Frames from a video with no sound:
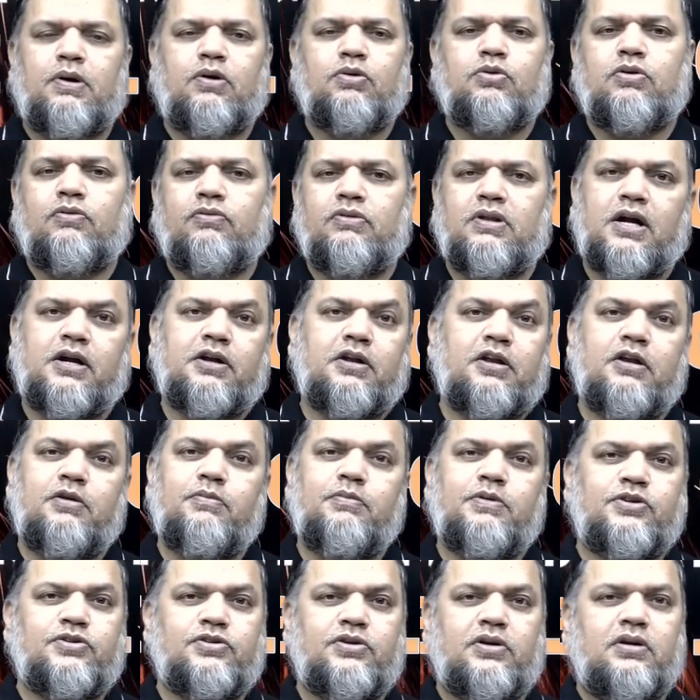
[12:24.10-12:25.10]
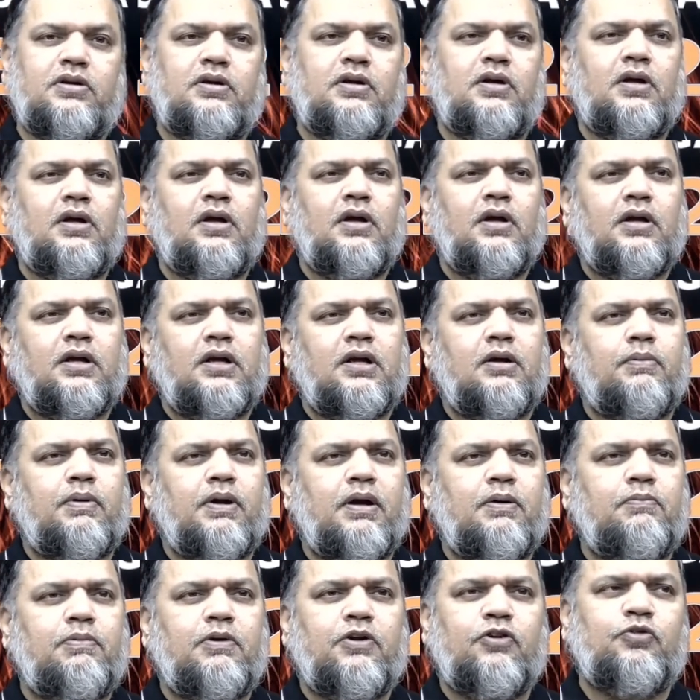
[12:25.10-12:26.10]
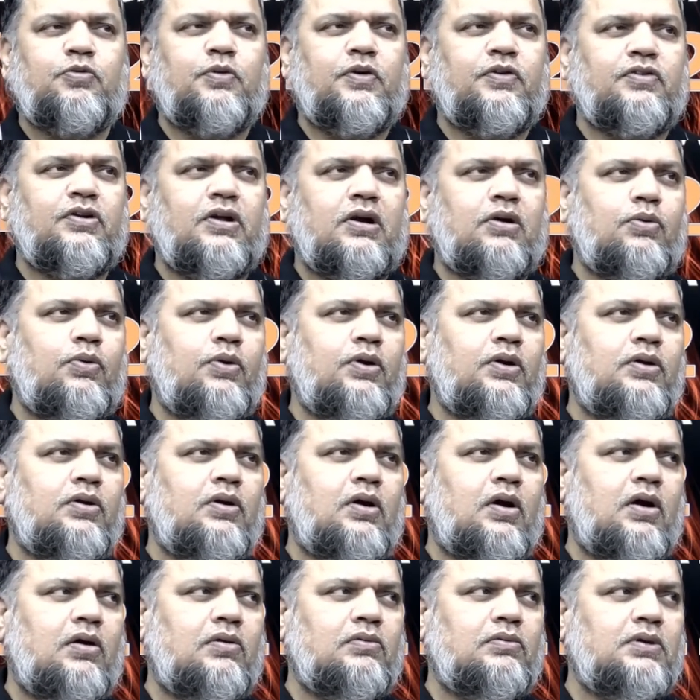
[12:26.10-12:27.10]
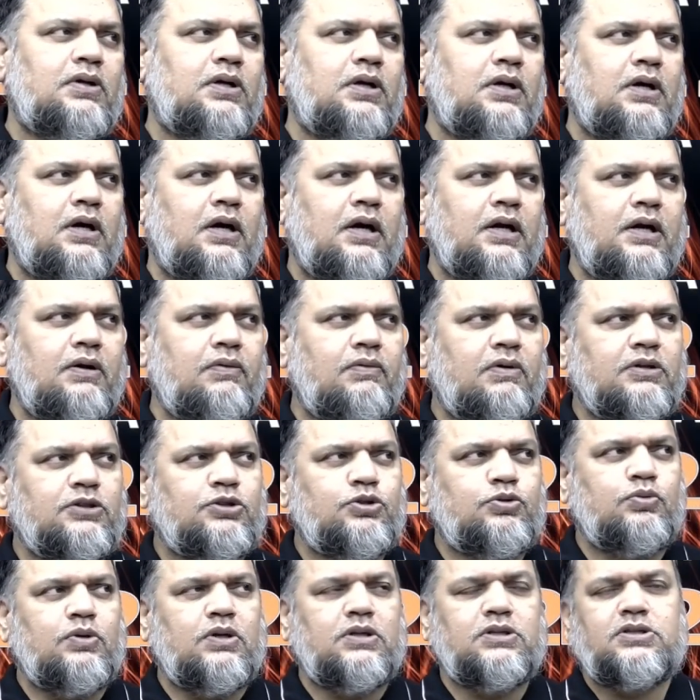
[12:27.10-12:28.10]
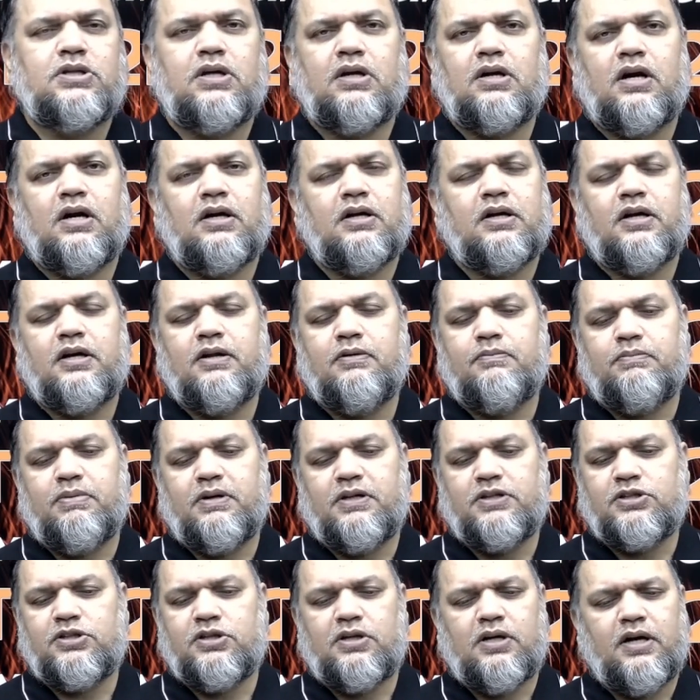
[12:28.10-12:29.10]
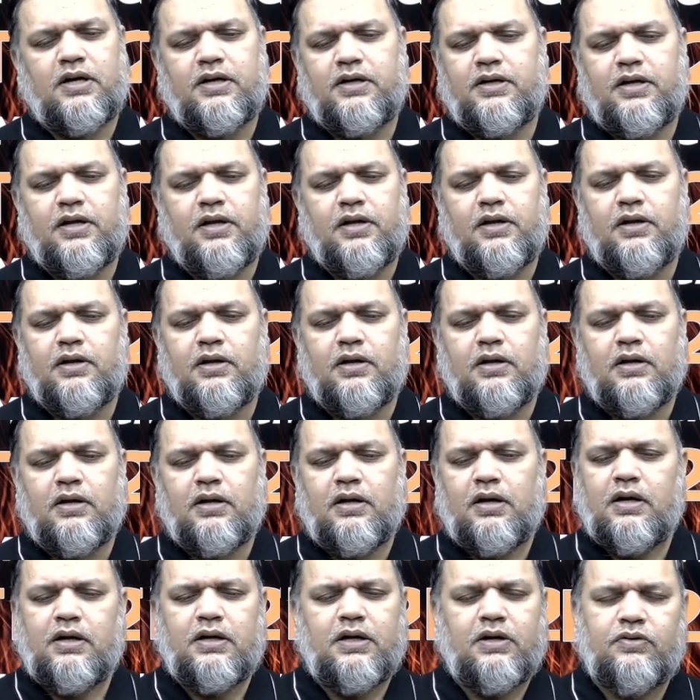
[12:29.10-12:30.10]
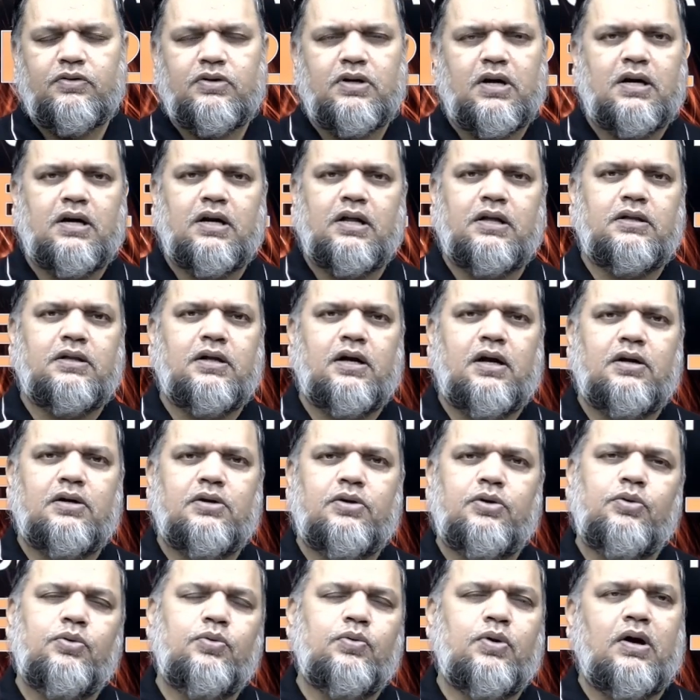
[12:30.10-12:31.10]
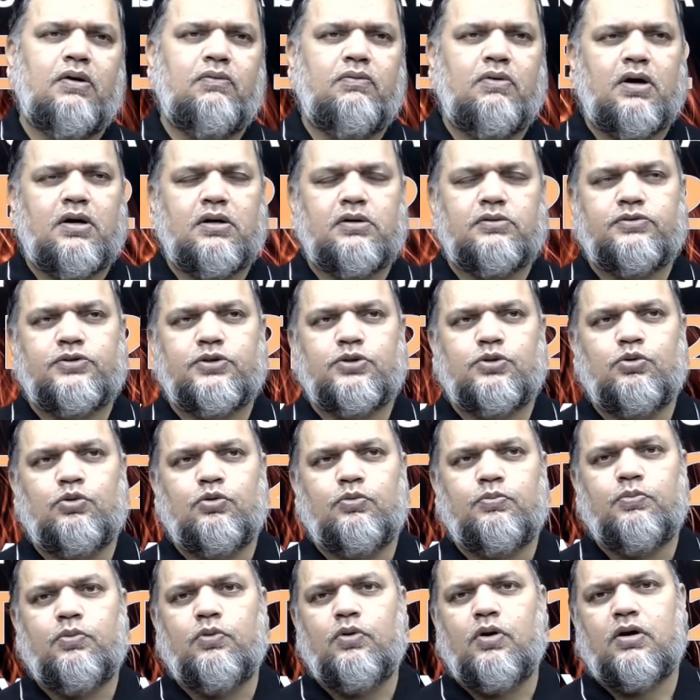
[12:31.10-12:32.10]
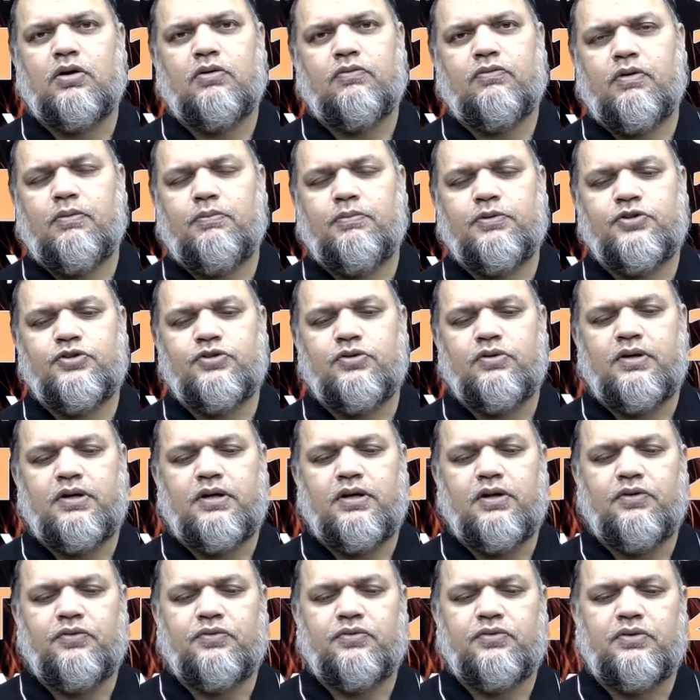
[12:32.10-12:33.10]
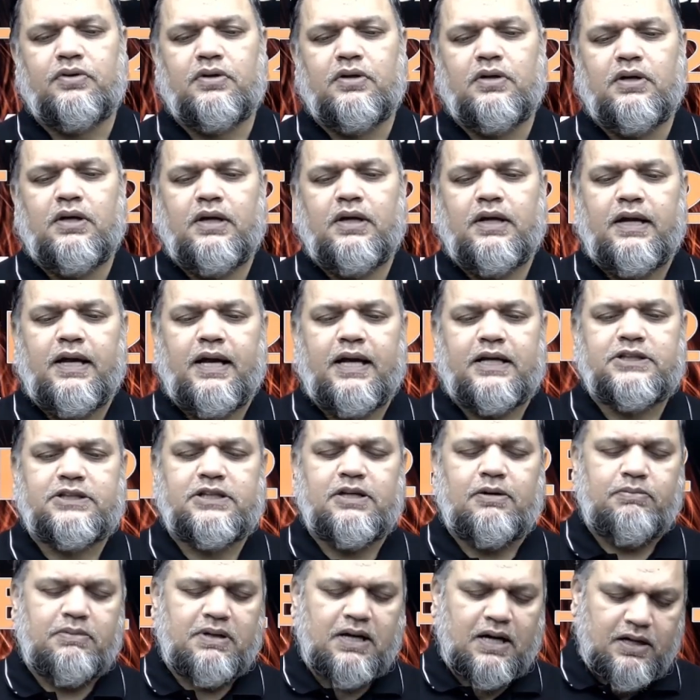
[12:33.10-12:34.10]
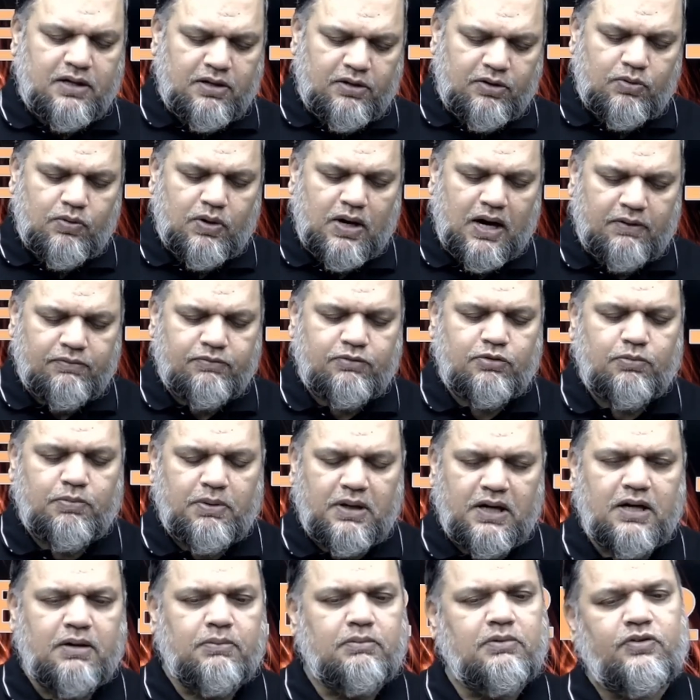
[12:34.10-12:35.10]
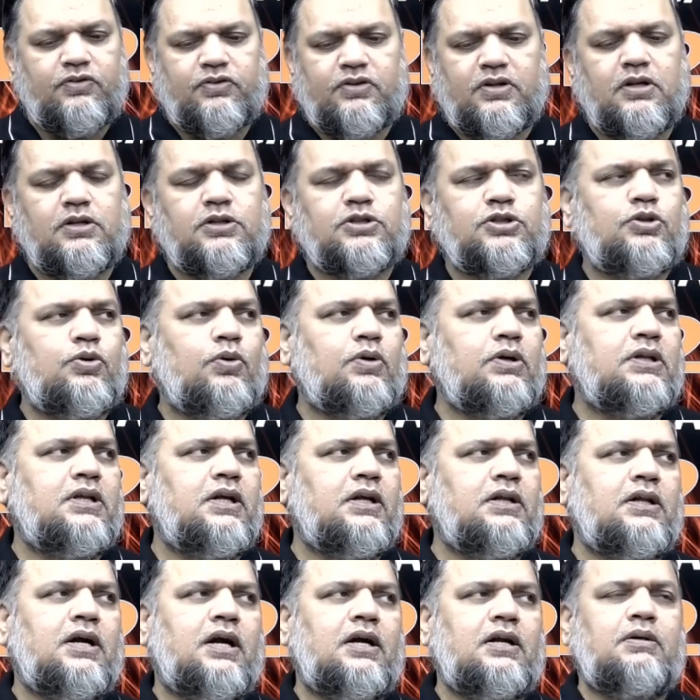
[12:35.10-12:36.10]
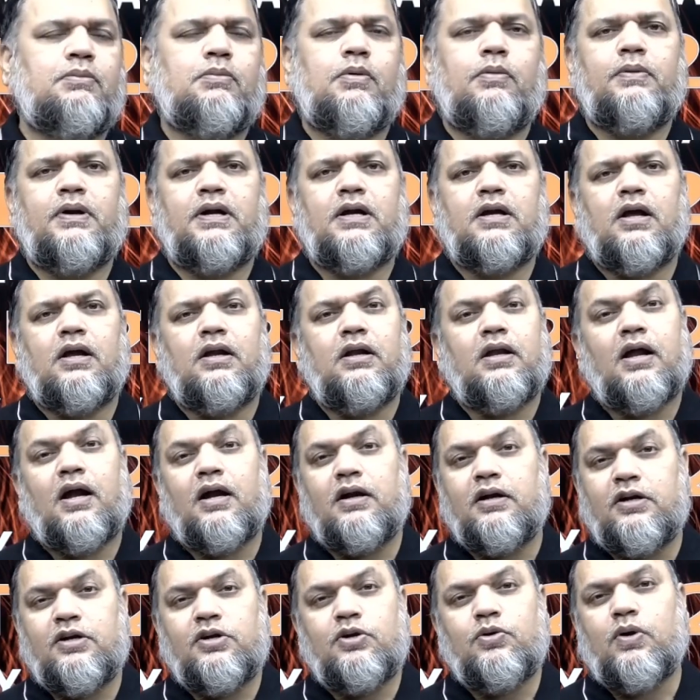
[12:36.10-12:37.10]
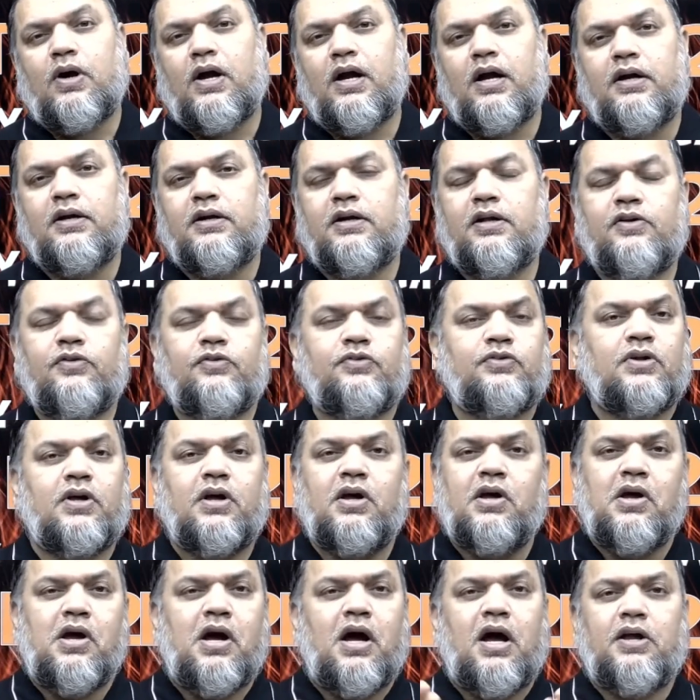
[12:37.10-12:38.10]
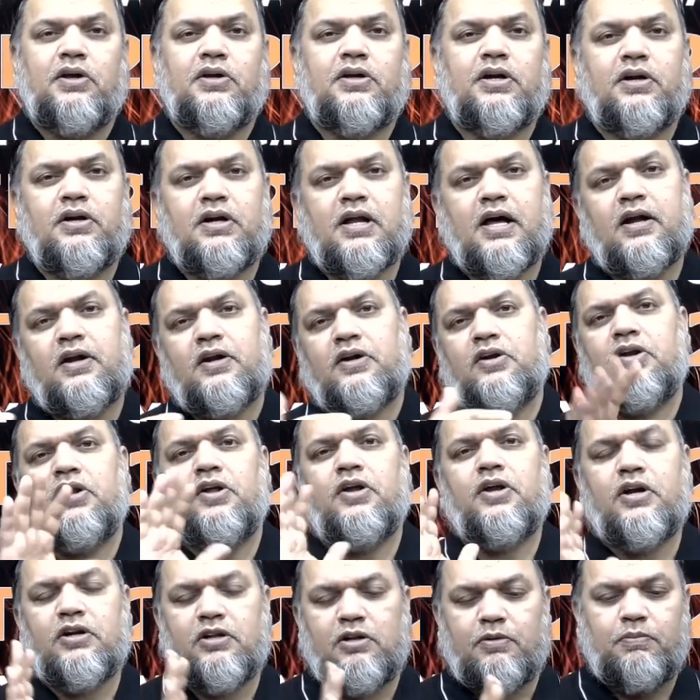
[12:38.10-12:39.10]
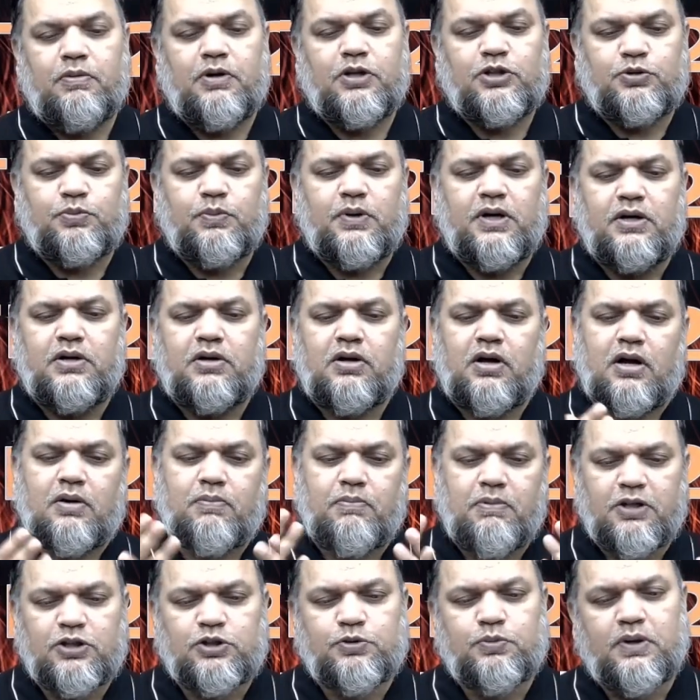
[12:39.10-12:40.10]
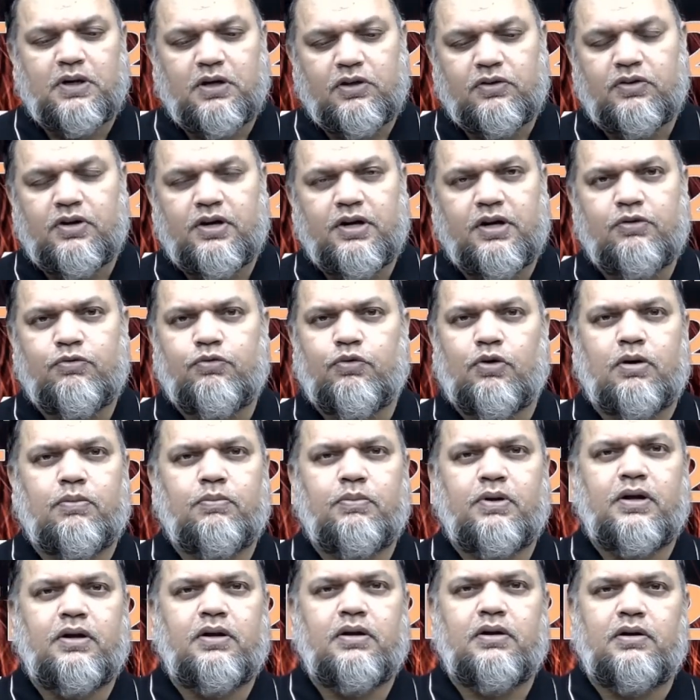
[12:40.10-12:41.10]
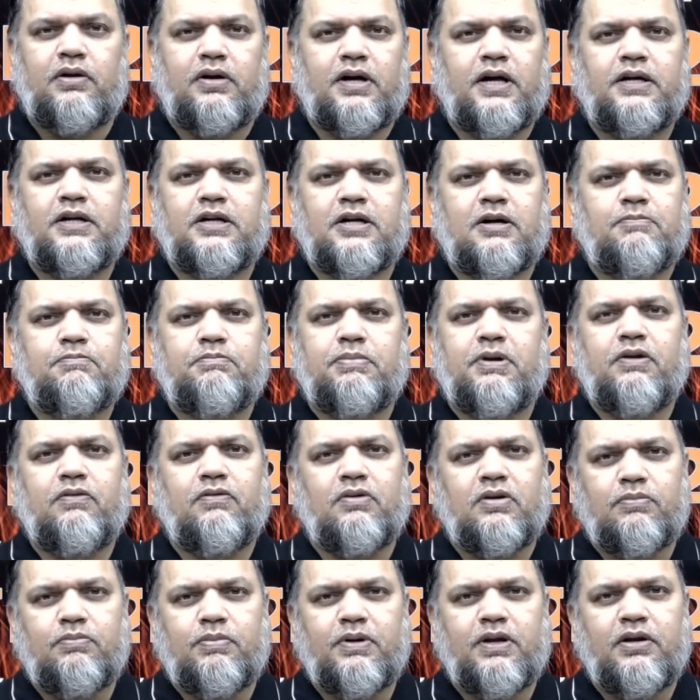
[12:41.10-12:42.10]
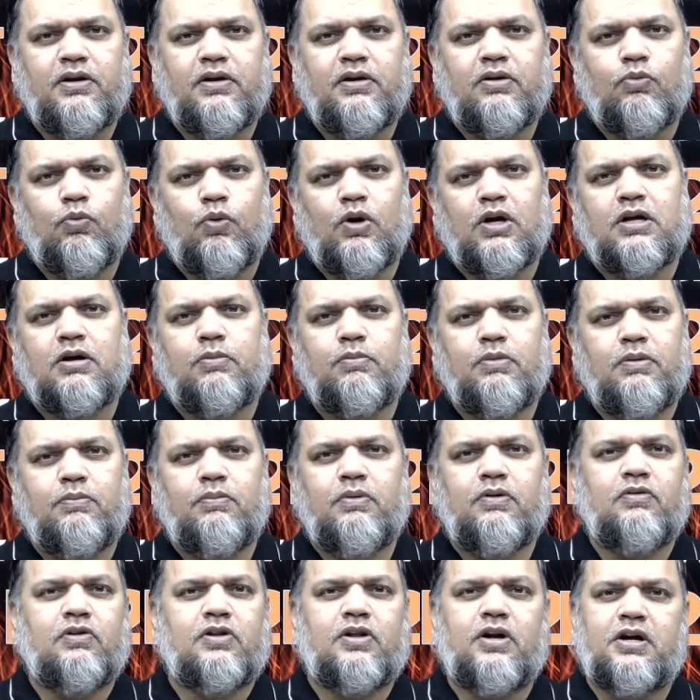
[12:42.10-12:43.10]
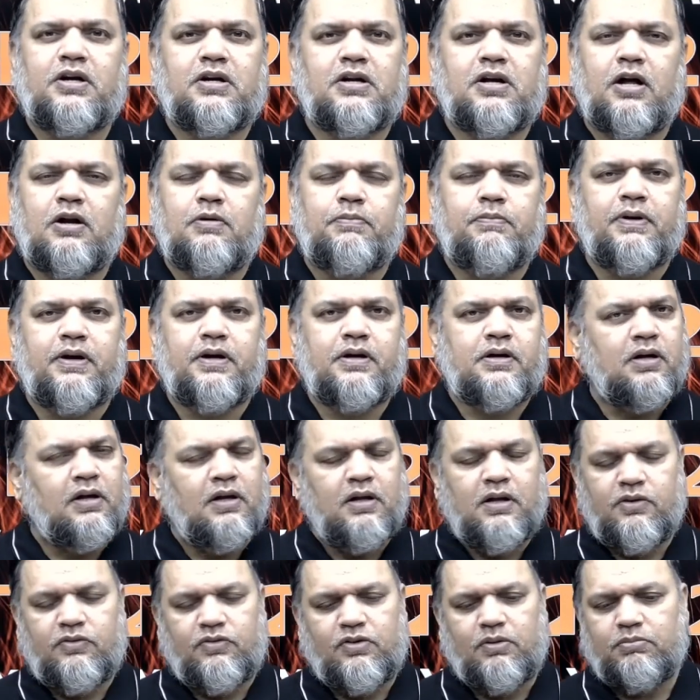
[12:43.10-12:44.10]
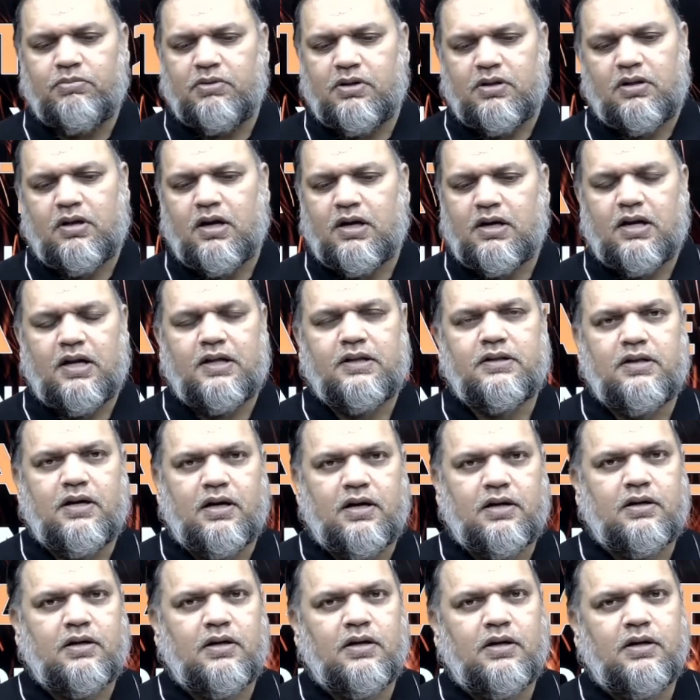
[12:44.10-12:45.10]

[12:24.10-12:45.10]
out of that inhibition, okay, why placements are going down, even students are not getting placed in IIT. It is not like that. You have a lot of scope, a lot of opportunities. Except that you have to build up the skills. Don't think that the moment I land into IITs, I can directly get the placement or placement is ready for me, right? Company will be welcoming me with red carpet. So not like that.